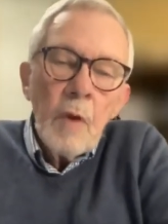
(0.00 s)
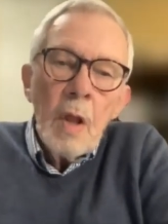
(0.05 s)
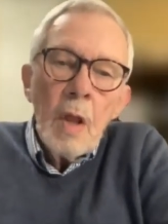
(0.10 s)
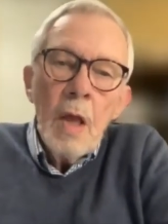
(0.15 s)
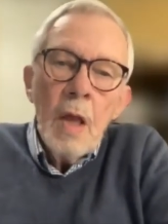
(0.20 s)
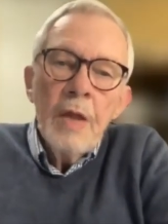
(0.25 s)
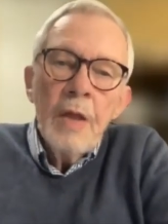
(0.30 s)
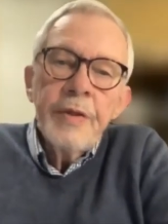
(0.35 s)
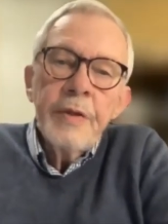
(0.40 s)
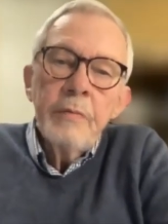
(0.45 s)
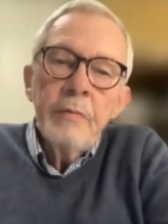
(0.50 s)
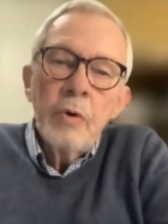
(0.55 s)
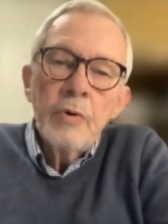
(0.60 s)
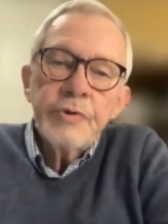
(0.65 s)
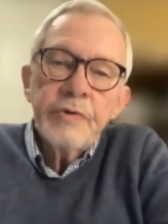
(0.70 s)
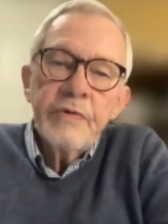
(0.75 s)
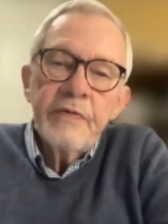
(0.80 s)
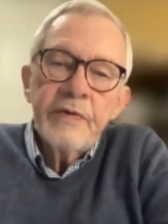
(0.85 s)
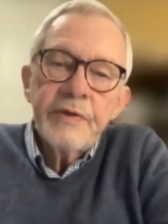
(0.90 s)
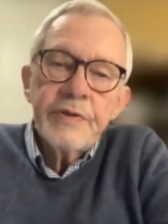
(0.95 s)
I think
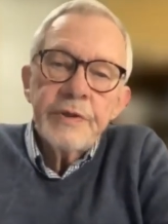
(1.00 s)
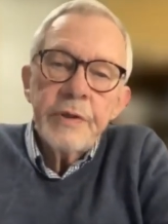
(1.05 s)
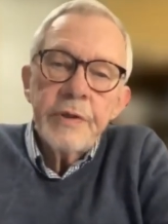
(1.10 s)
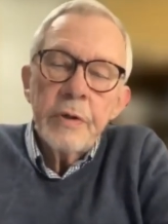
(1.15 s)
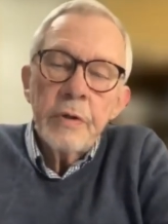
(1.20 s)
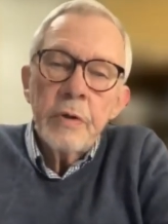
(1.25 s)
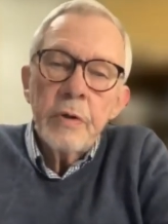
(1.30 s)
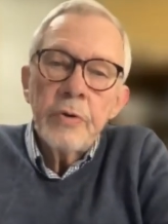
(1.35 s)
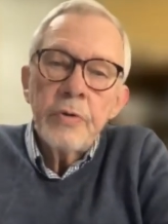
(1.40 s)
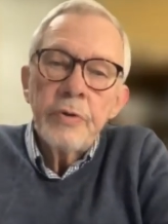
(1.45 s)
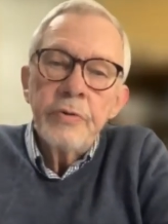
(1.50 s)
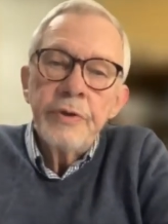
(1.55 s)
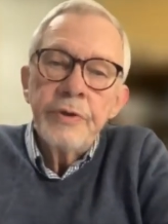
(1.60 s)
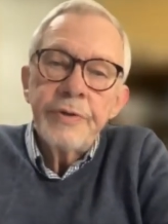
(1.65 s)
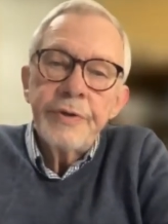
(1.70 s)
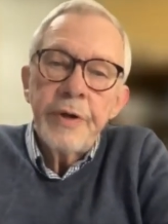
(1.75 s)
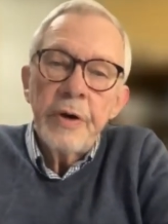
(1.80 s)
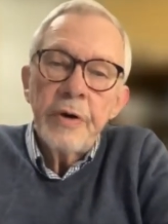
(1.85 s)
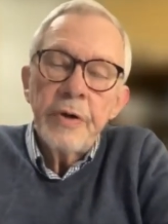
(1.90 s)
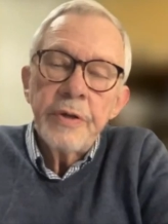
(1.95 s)
most of us here are
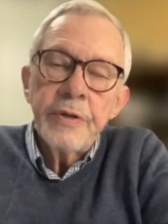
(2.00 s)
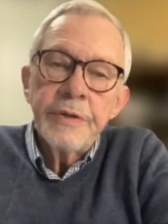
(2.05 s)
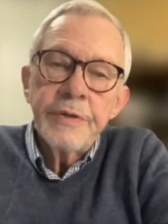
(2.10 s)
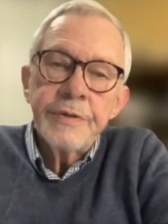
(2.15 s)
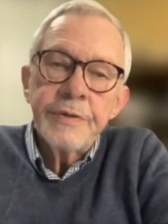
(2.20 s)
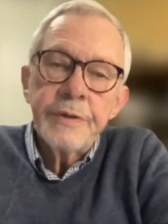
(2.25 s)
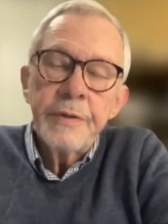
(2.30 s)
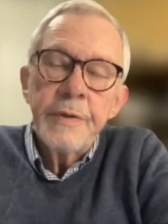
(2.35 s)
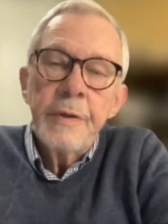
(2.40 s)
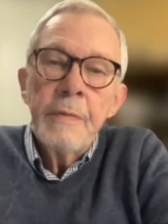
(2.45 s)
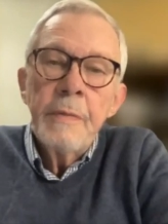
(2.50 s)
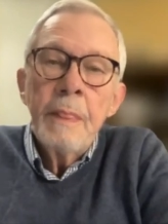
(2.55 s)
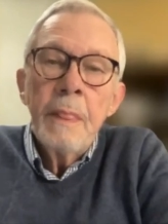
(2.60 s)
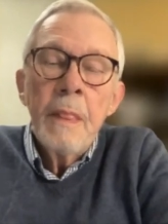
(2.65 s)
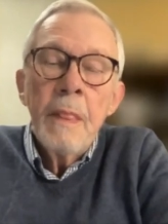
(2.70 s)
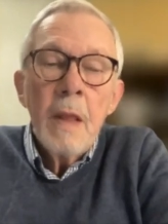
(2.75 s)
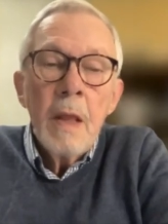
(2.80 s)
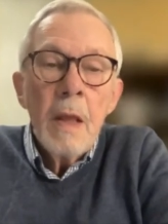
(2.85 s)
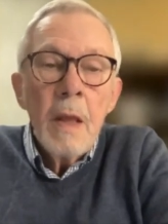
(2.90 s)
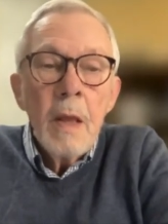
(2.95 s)
Unitarians.
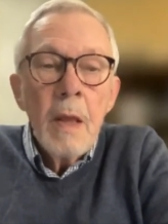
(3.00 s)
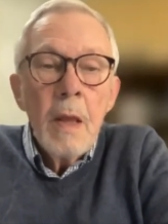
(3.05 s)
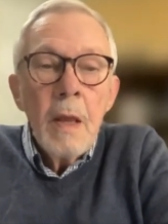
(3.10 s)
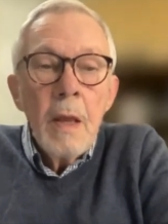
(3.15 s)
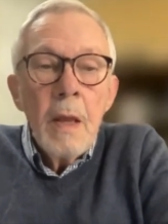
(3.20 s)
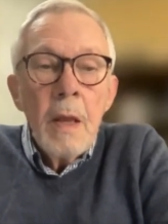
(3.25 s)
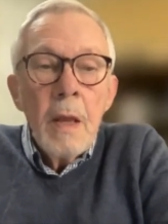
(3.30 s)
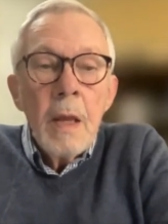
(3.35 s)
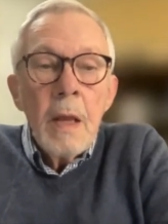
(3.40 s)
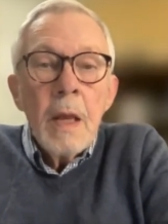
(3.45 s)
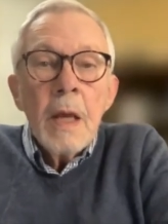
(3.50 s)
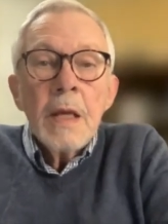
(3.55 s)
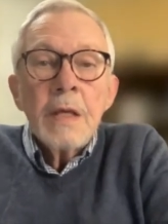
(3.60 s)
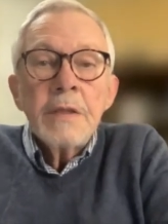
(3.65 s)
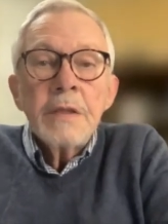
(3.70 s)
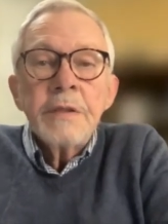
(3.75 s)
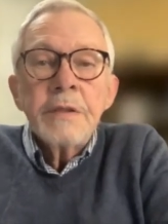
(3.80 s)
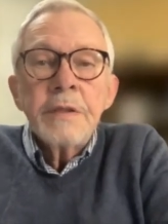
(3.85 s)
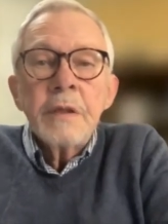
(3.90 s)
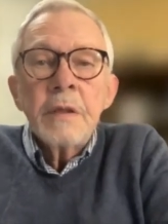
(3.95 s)

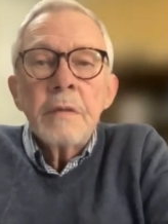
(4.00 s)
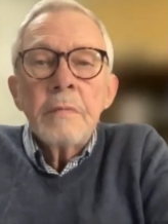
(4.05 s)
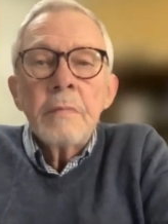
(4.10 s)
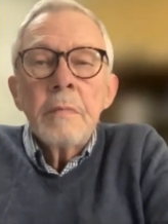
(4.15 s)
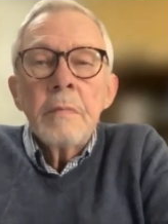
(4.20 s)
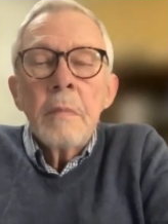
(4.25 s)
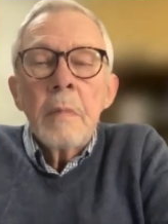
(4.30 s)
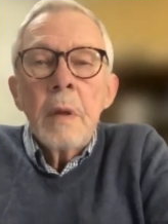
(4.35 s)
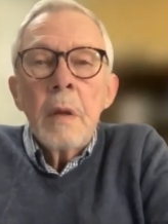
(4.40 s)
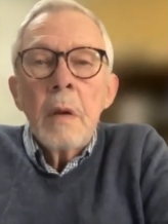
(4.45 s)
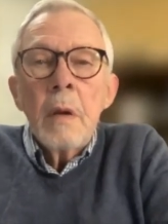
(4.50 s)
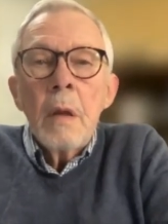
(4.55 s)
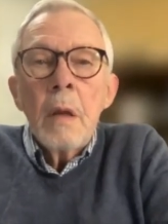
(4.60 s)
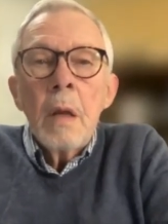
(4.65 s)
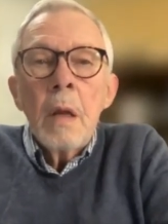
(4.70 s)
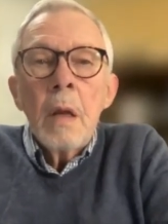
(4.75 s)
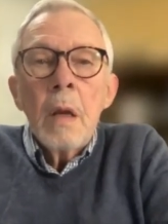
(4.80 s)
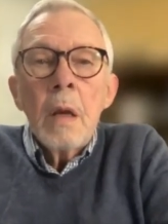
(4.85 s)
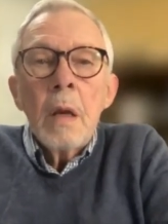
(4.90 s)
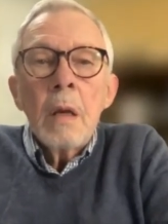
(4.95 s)
And uh,
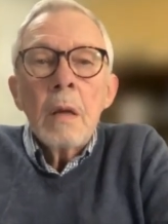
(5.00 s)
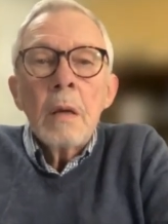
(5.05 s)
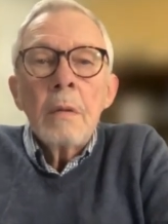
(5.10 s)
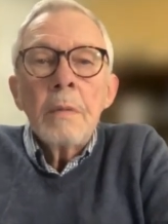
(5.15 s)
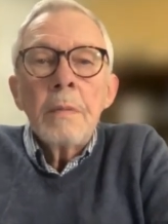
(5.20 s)
uh,